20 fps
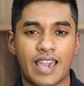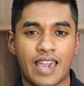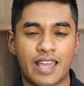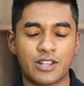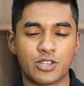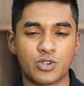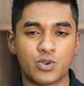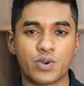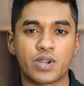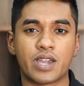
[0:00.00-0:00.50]

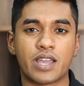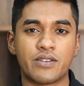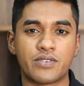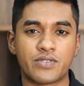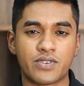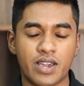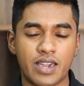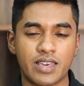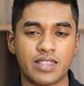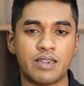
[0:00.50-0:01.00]
and you can
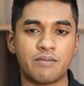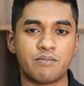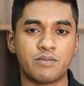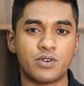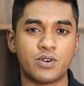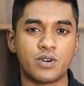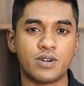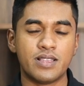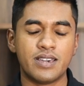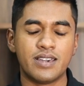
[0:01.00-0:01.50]
try
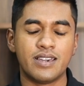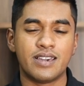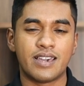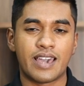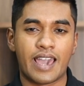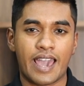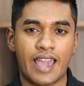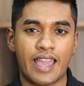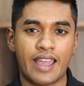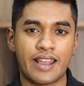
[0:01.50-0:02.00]
them all,
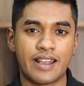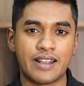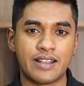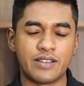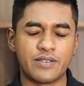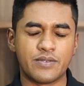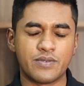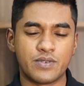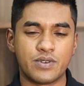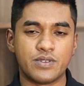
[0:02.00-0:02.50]
and